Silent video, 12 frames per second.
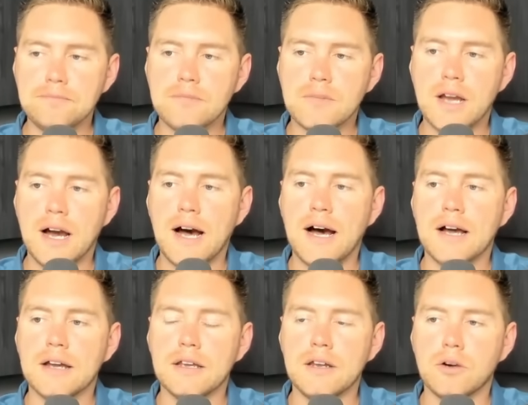Jamie
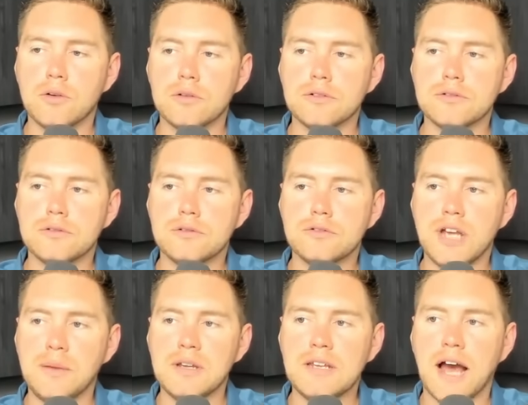
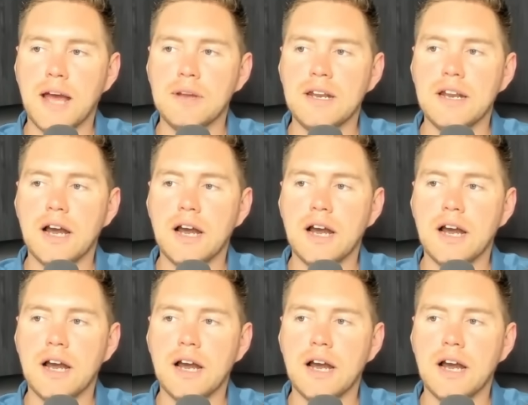Dimon and